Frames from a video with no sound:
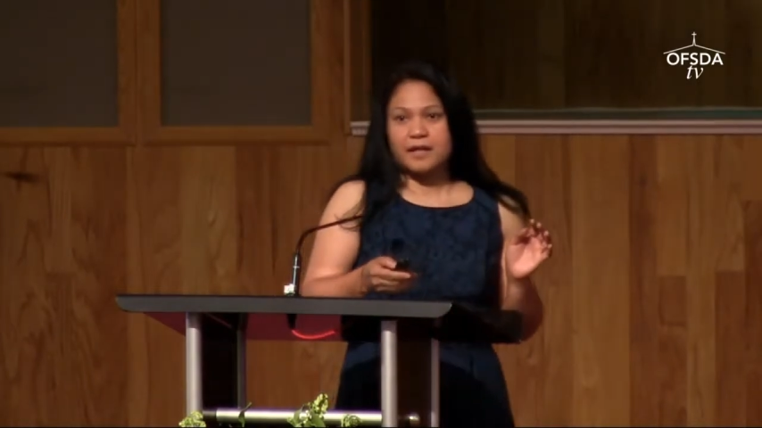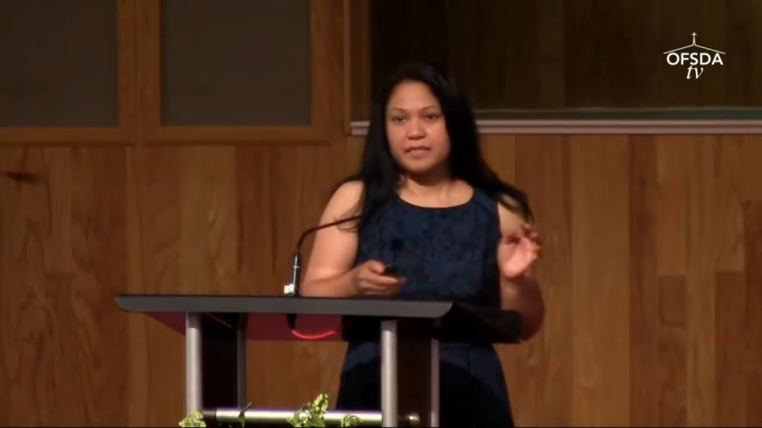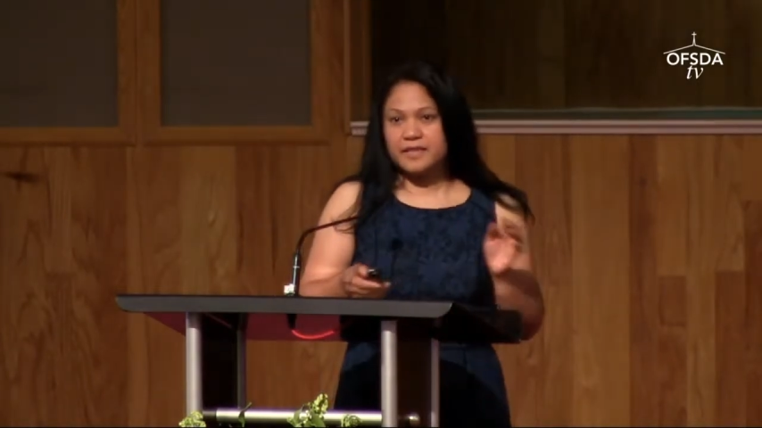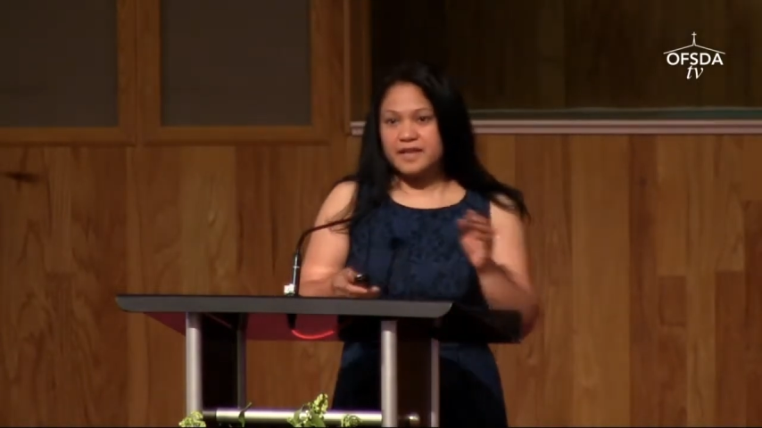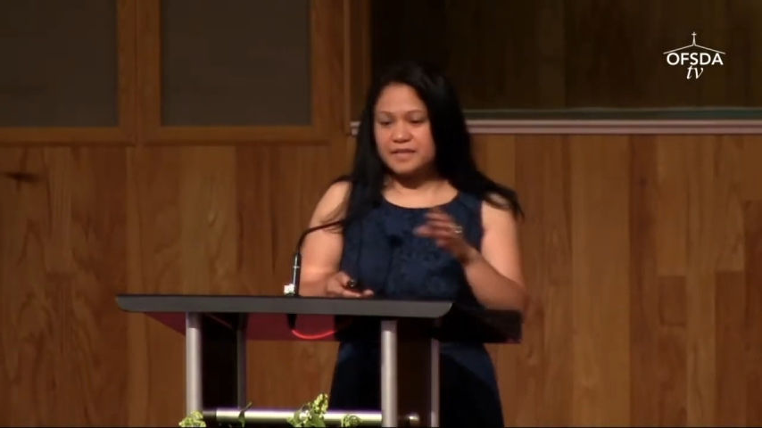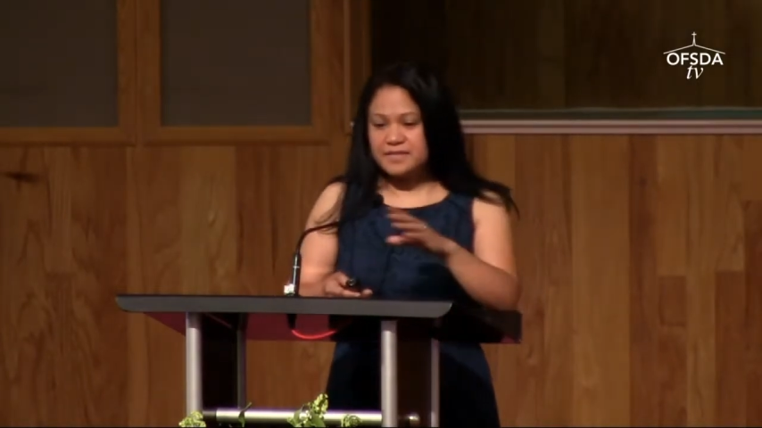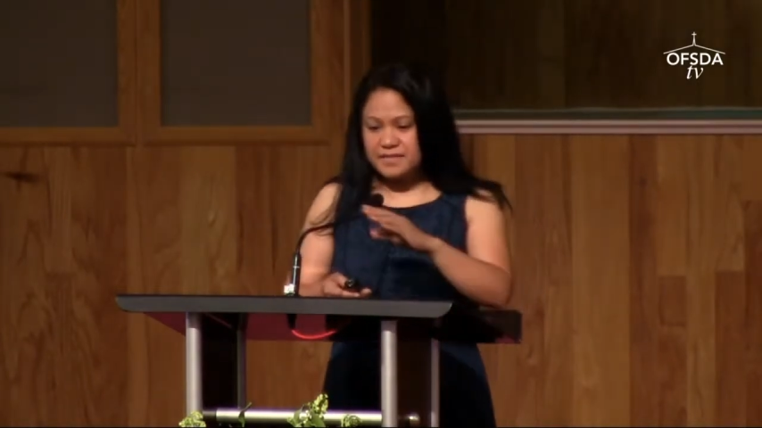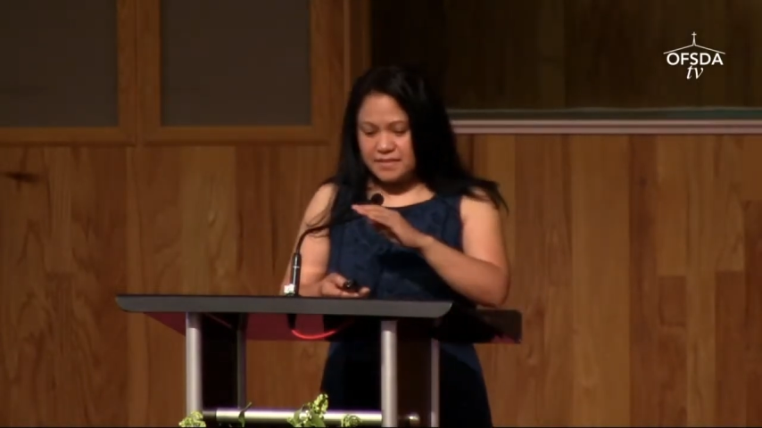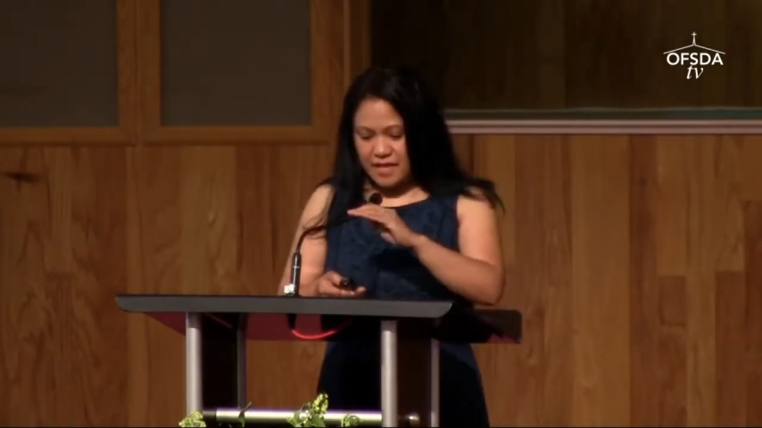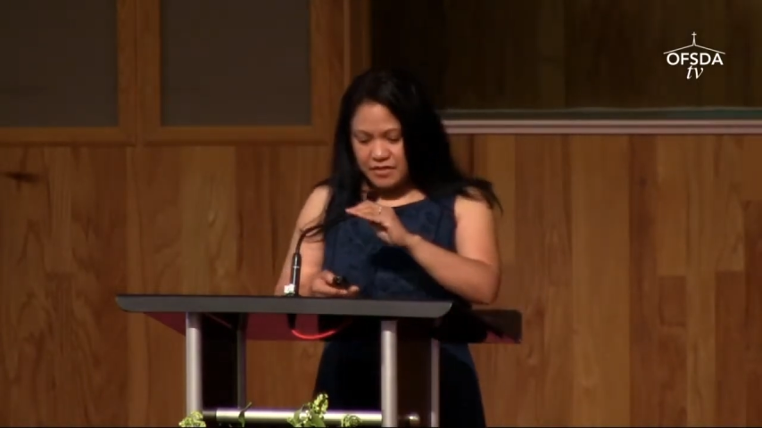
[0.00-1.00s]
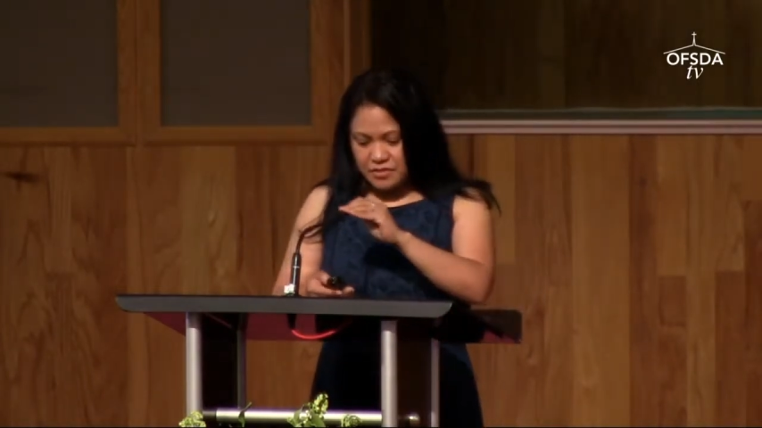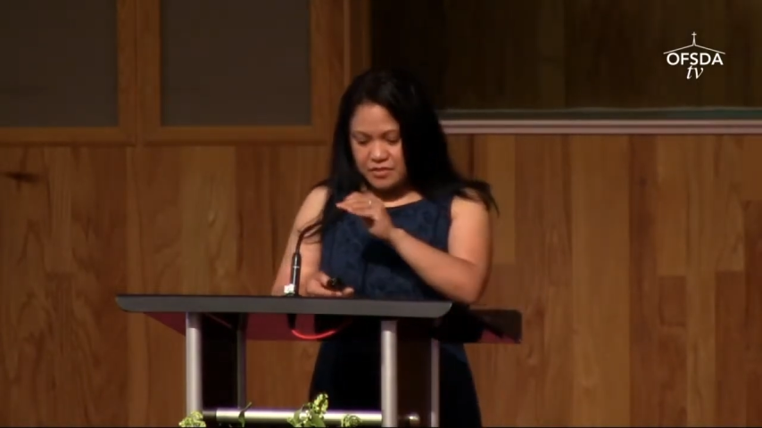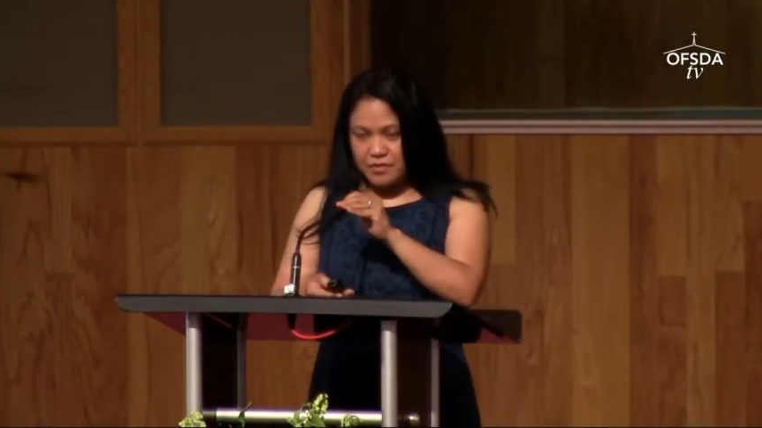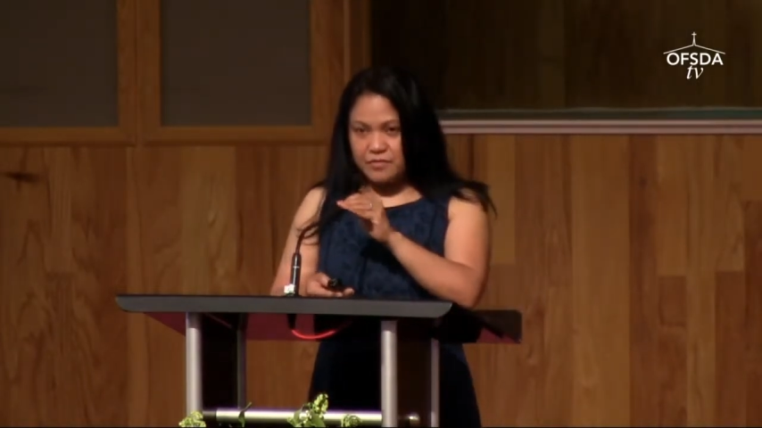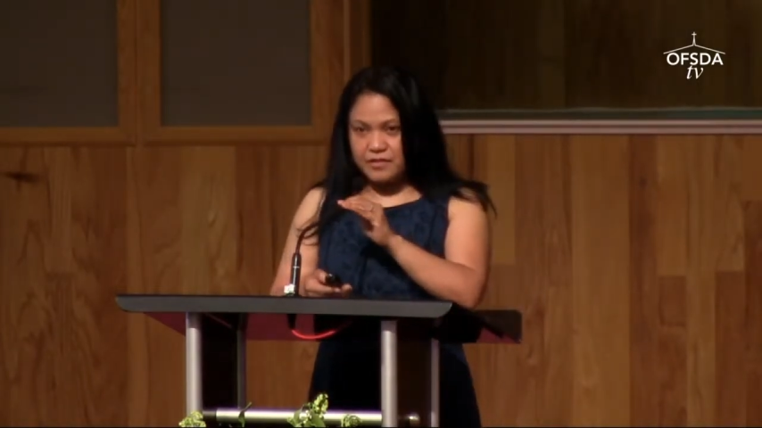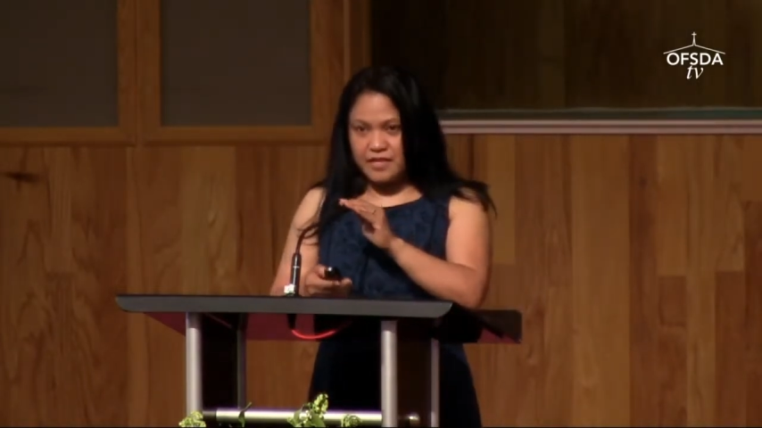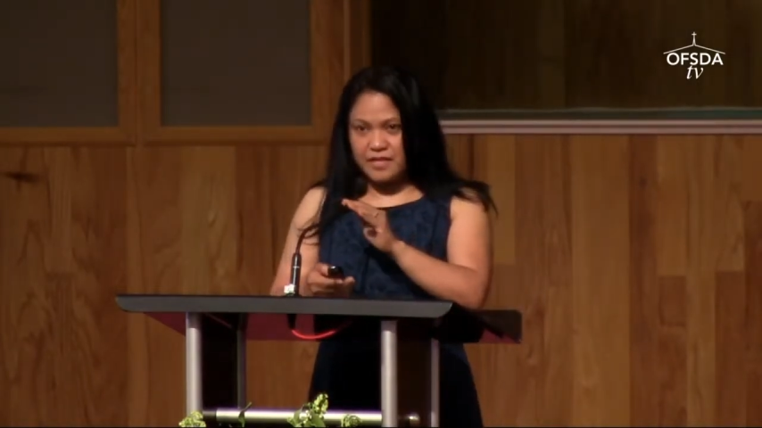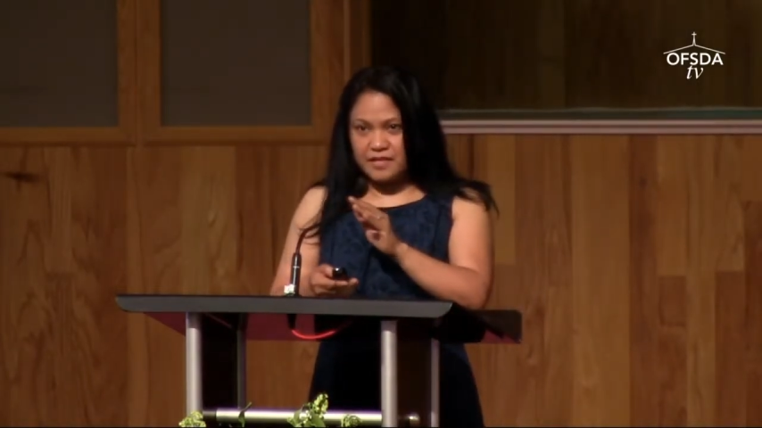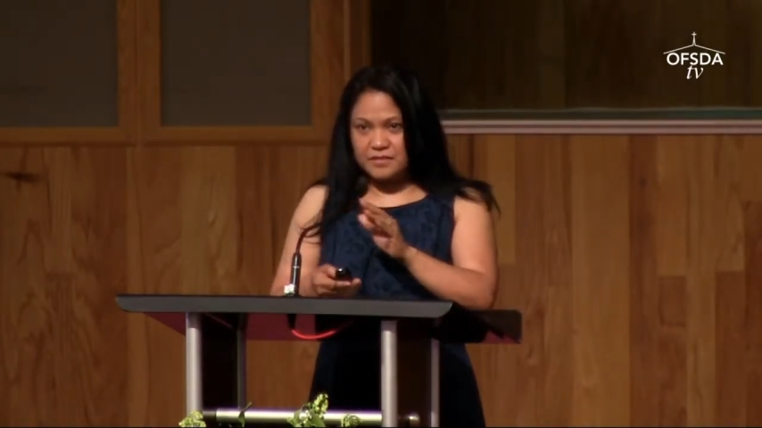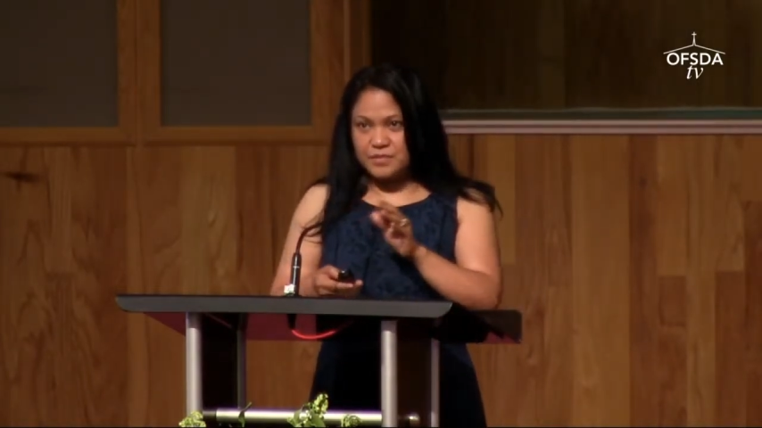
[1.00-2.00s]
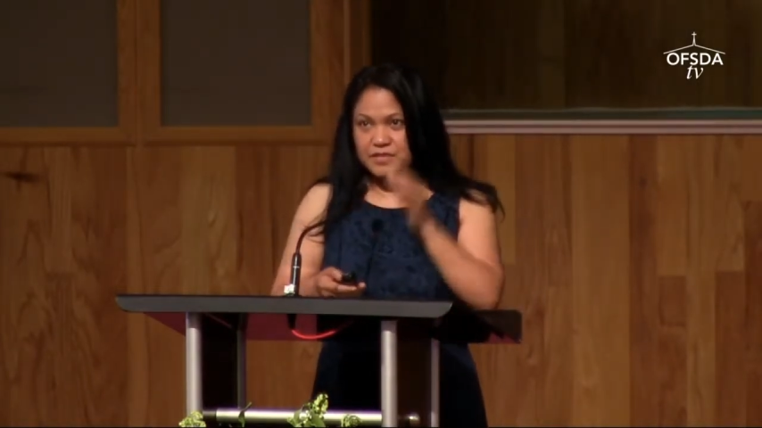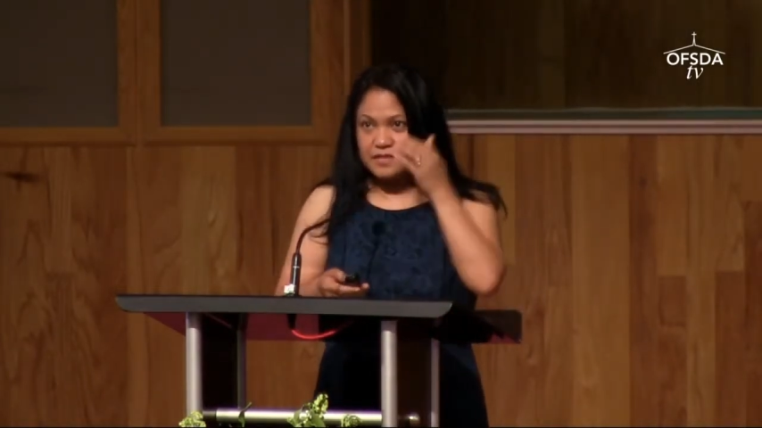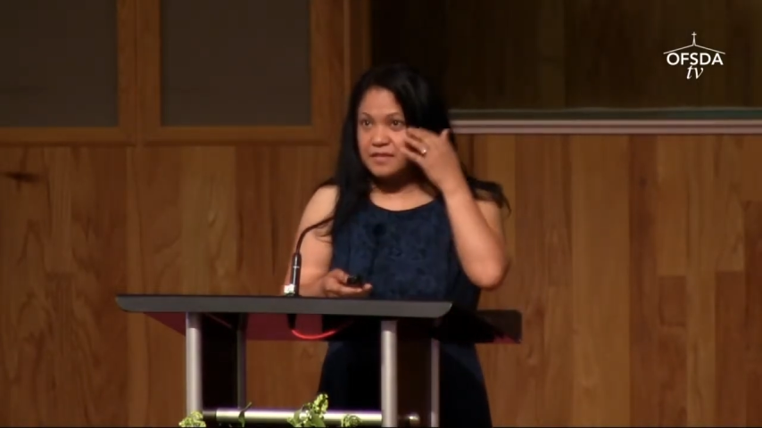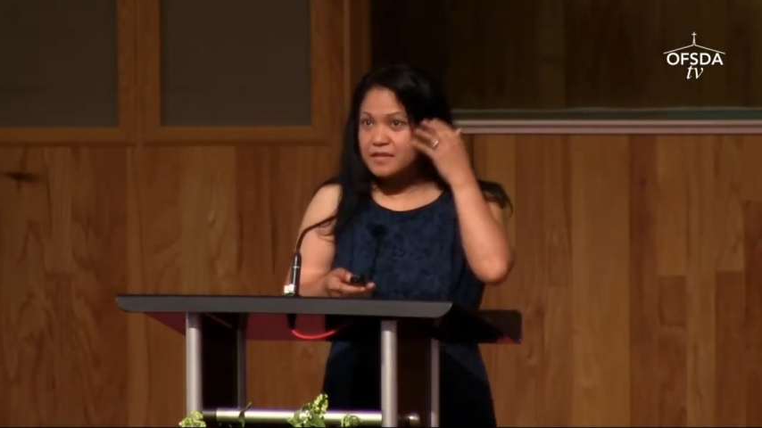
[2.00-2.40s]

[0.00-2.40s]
the next slideshow. The